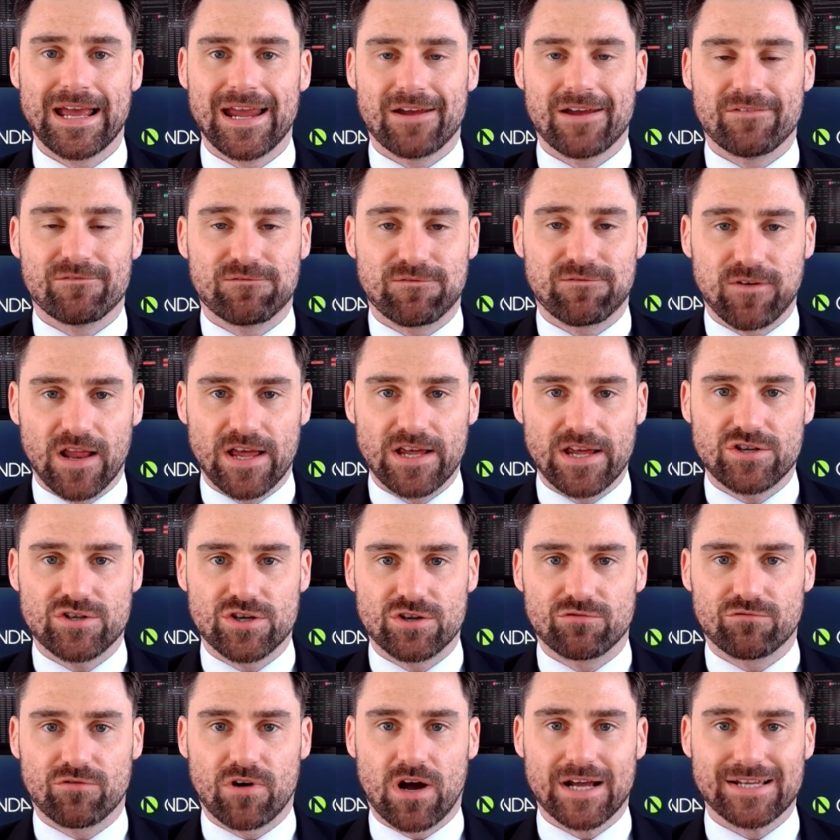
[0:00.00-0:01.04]

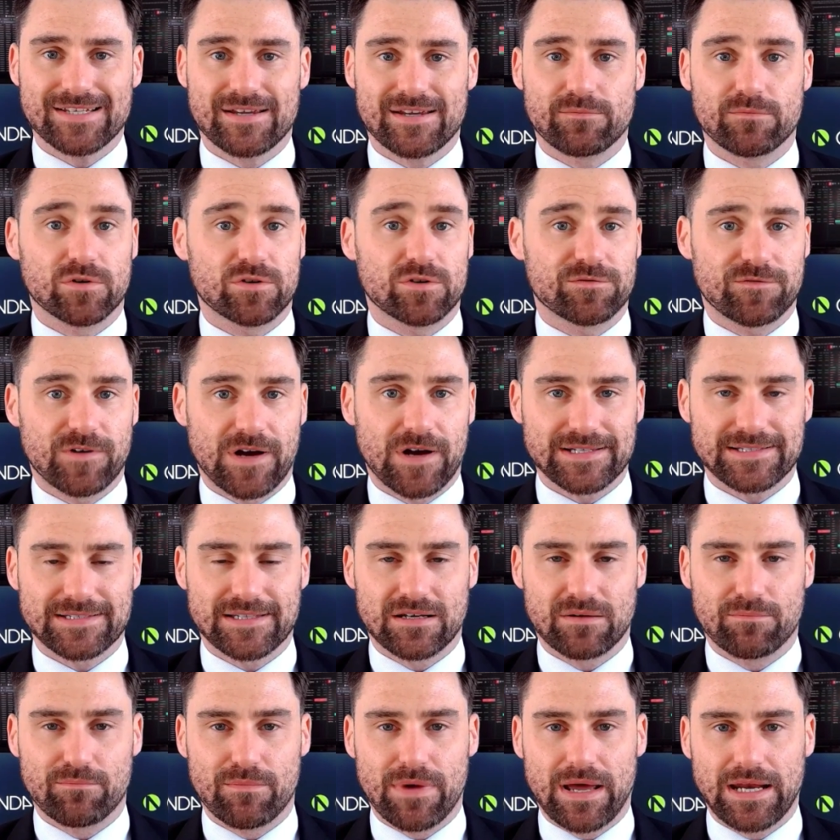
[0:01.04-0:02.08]
Inflation rising much faster
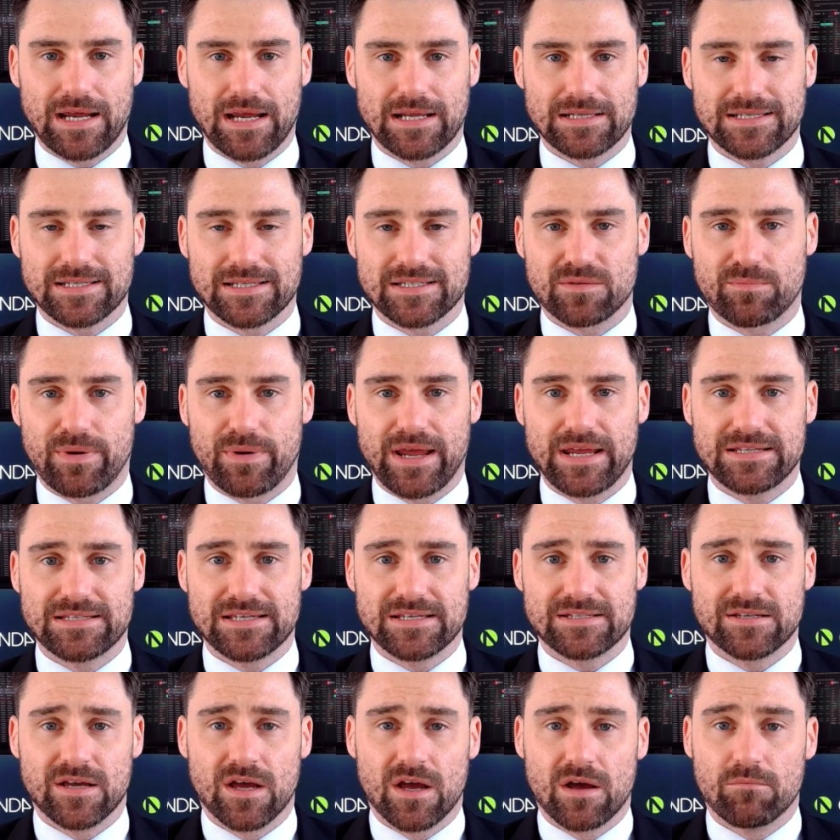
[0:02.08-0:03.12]
than many
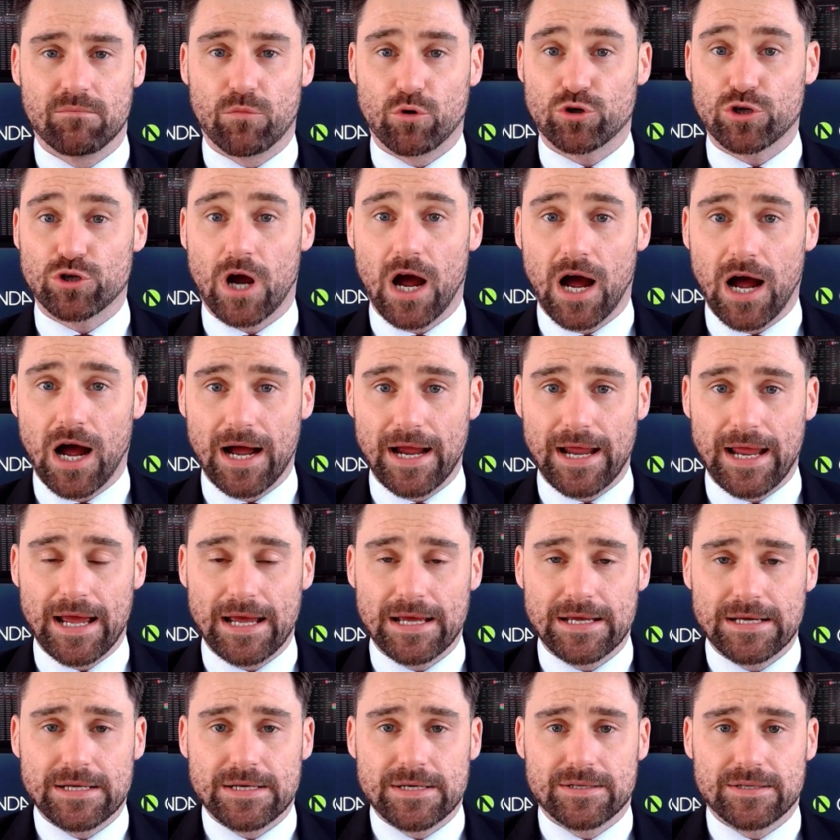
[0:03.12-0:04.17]
anticipated, much
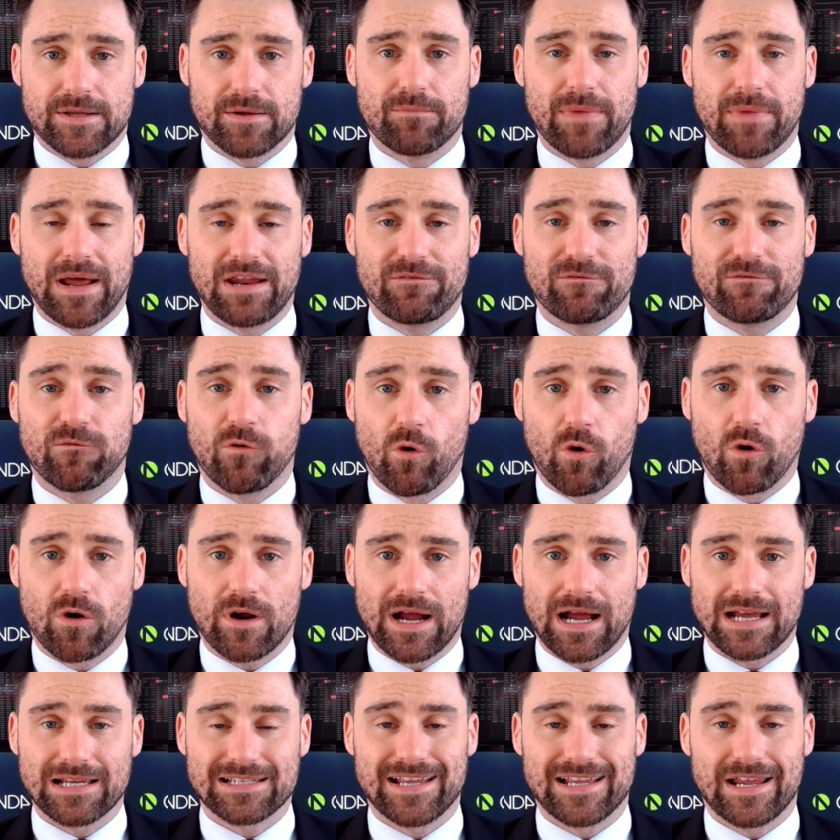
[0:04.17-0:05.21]
higher than many
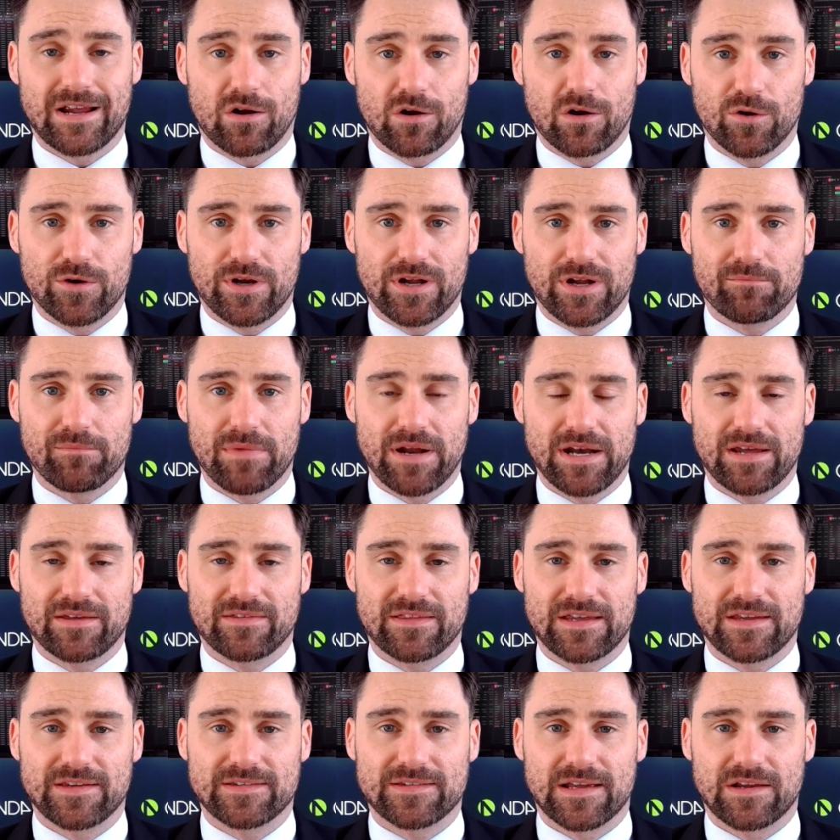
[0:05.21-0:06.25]
forecast, including many of
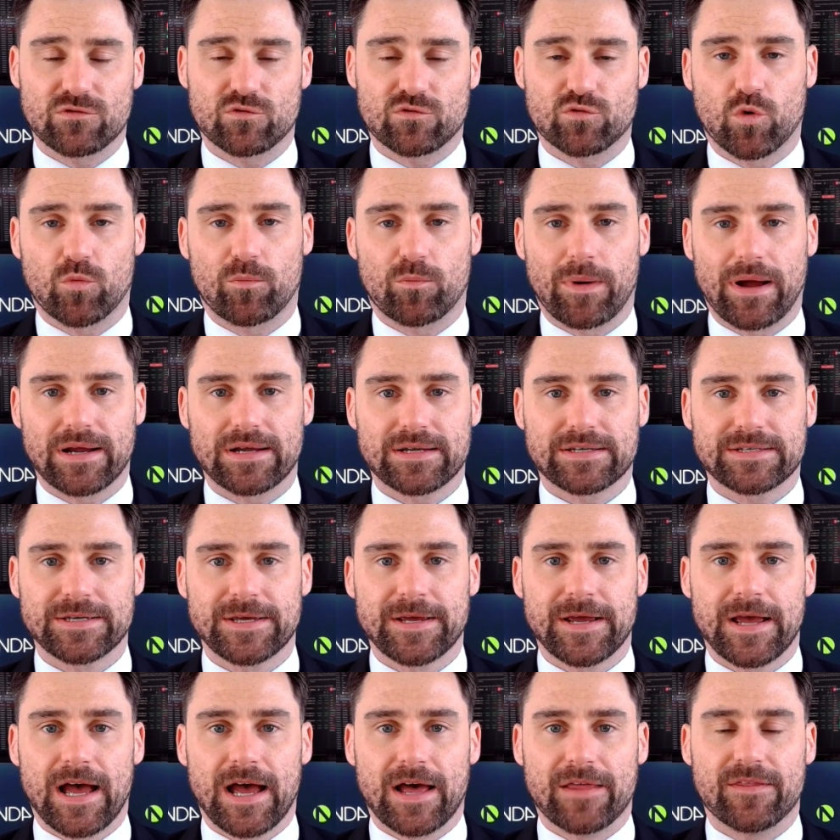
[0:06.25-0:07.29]
these central banks,
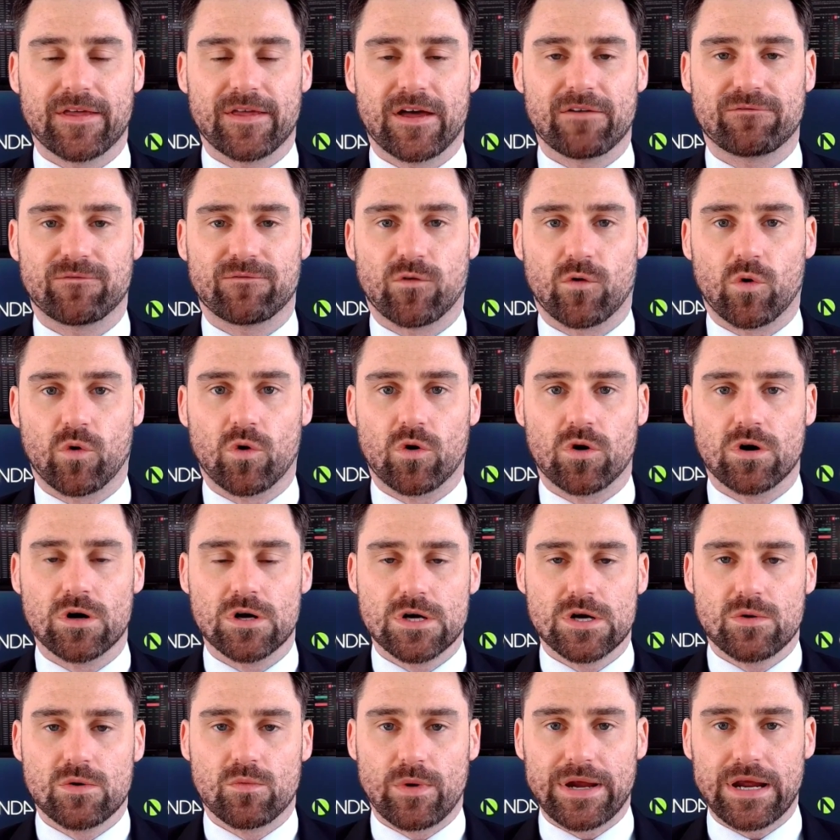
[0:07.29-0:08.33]
and therefore
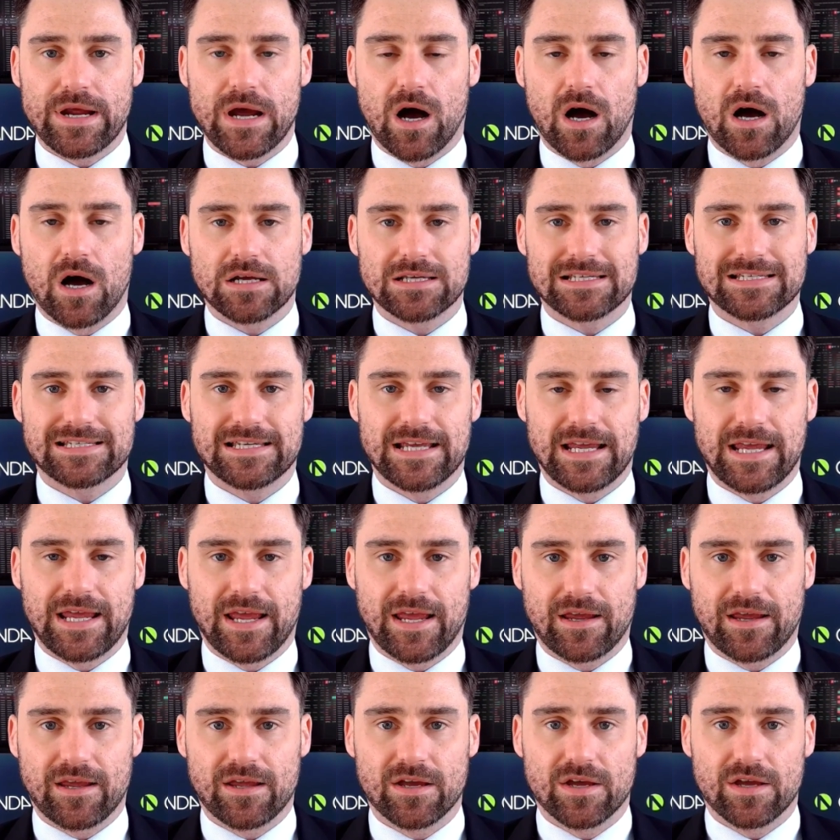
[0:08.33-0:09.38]
we are
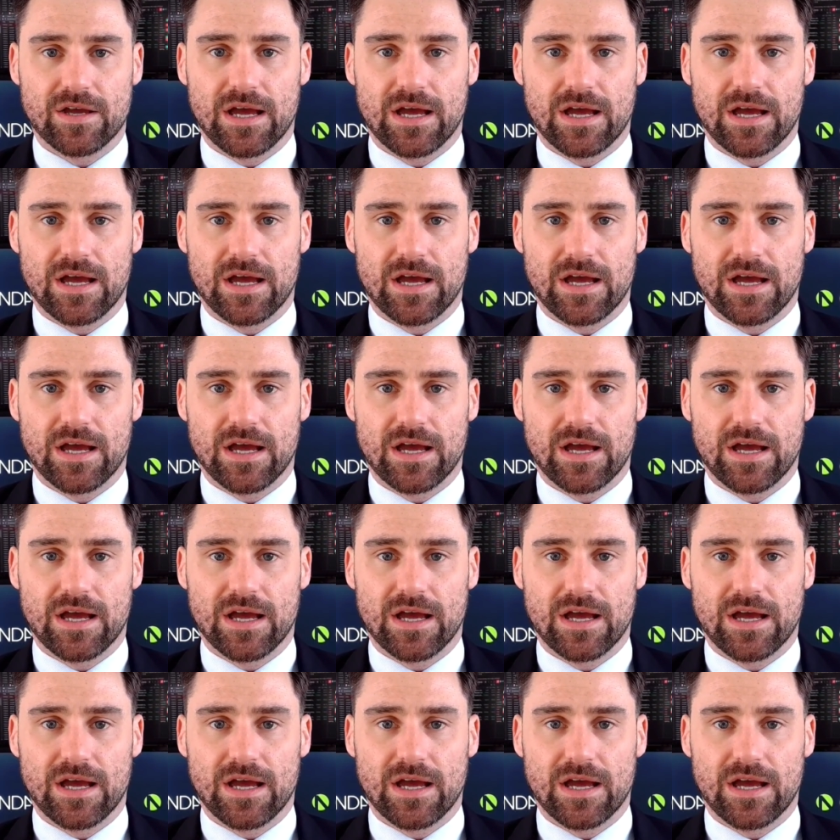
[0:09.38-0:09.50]
seeing